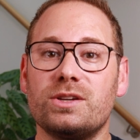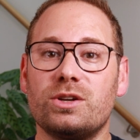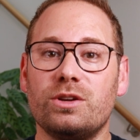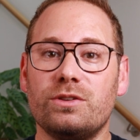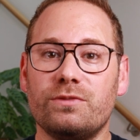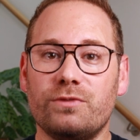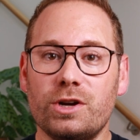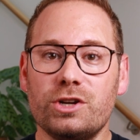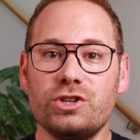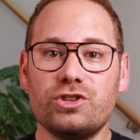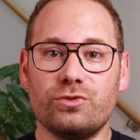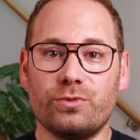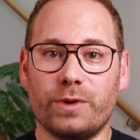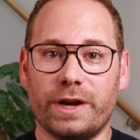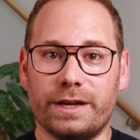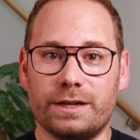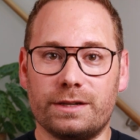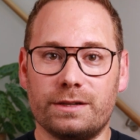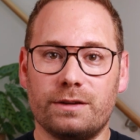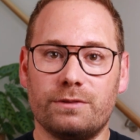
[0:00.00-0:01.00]
conversion
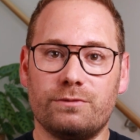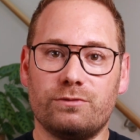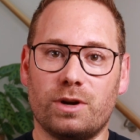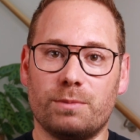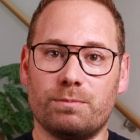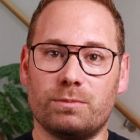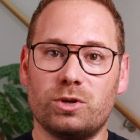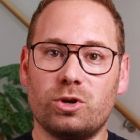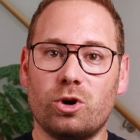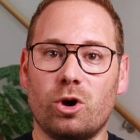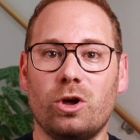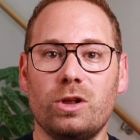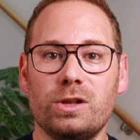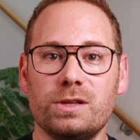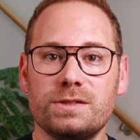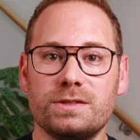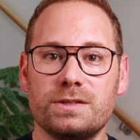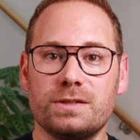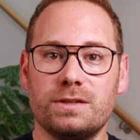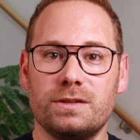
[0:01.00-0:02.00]
rate from
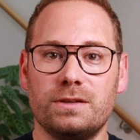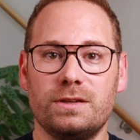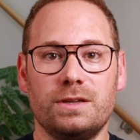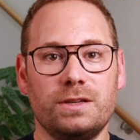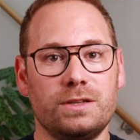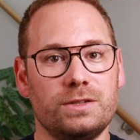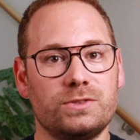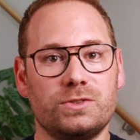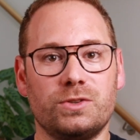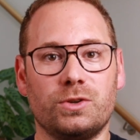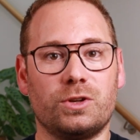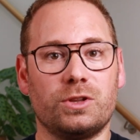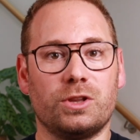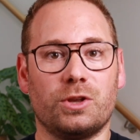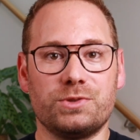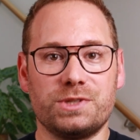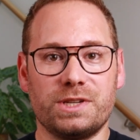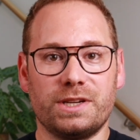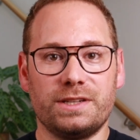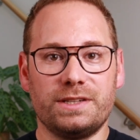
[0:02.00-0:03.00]
calls to
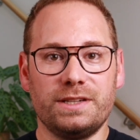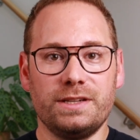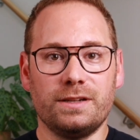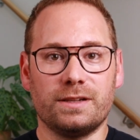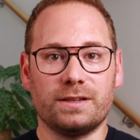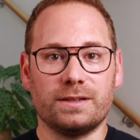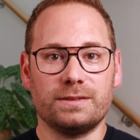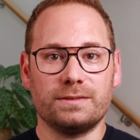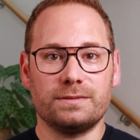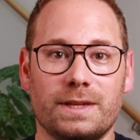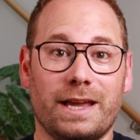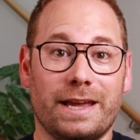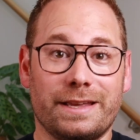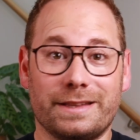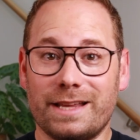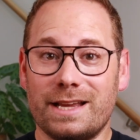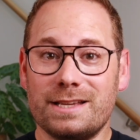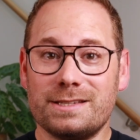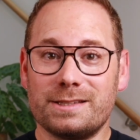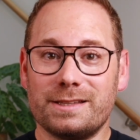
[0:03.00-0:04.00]
closing a deal? And
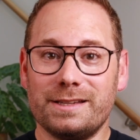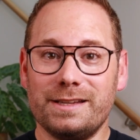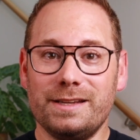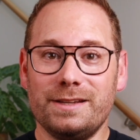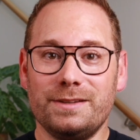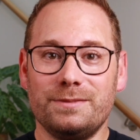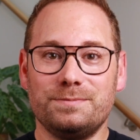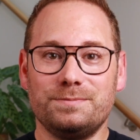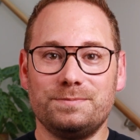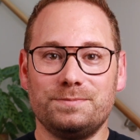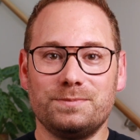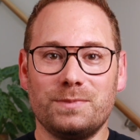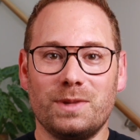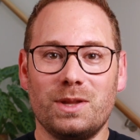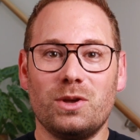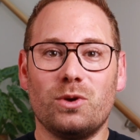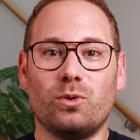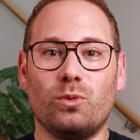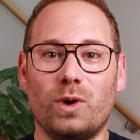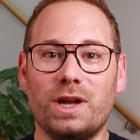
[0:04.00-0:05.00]
lastly,
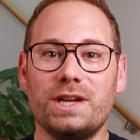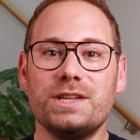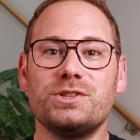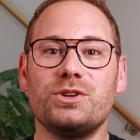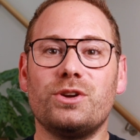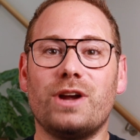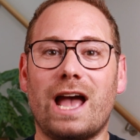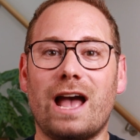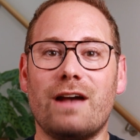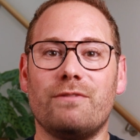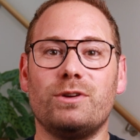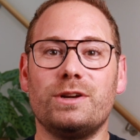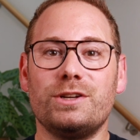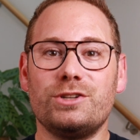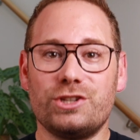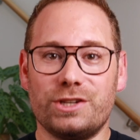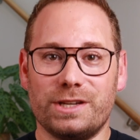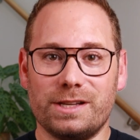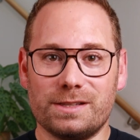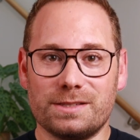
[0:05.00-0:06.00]
what is your
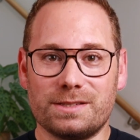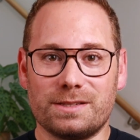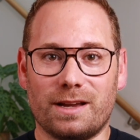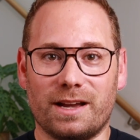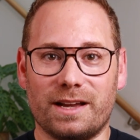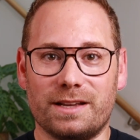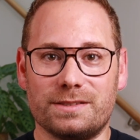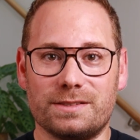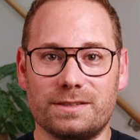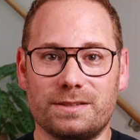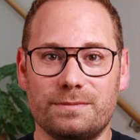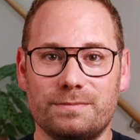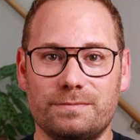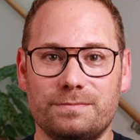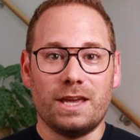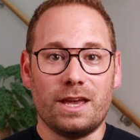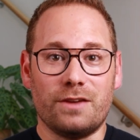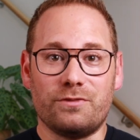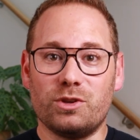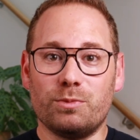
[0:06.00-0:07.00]
average deal size?
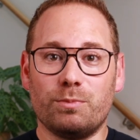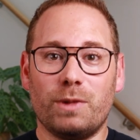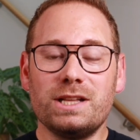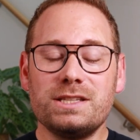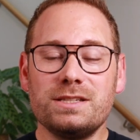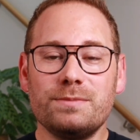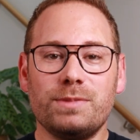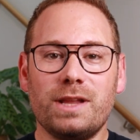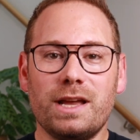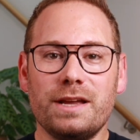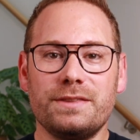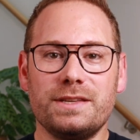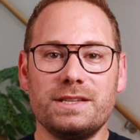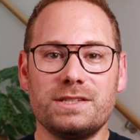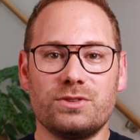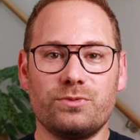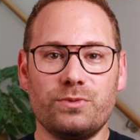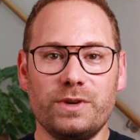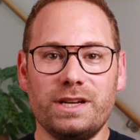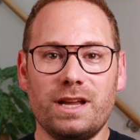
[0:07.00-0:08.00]
If you multiply these
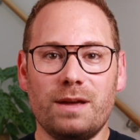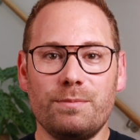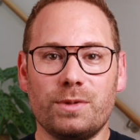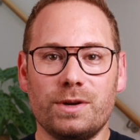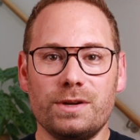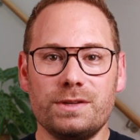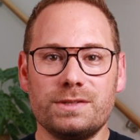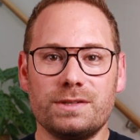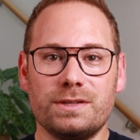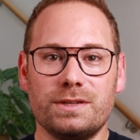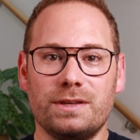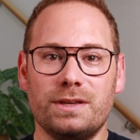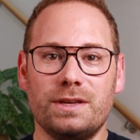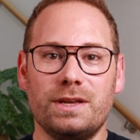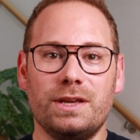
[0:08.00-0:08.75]
3 numbers,